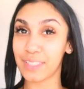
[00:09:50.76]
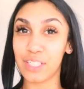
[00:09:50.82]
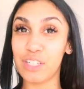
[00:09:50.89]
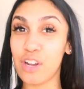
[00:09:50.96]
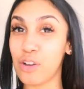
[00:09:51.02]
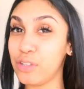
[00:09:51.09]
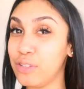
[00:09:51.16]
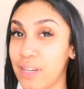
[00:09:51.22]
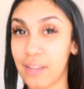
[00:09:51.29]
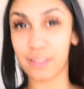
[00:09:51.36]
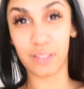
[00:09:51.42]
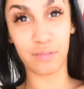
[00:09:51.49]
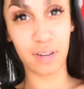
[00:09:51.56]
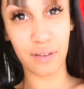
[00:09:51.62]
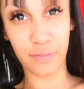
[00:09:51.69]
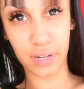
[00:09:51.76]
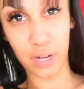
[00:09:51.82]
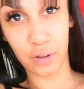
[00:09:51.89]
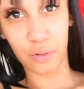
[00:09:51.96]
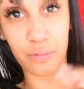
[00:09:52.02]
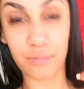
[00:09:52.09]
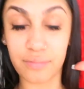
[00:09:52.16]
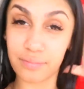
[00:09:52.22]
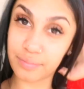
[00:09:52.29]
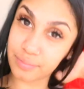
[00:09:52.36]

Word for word: You know, you ne you never know.